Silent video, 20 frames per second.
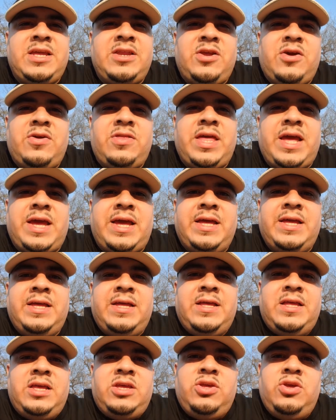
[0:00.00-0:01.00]
you know, that
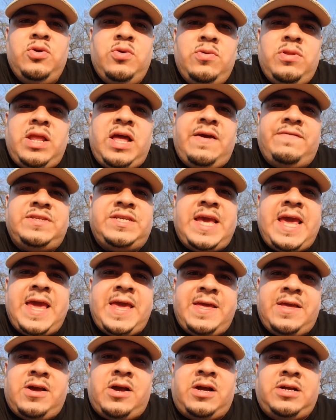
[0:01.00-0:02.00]
you love to
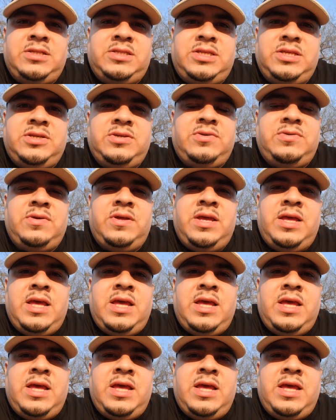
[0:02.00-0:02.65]
hang on to.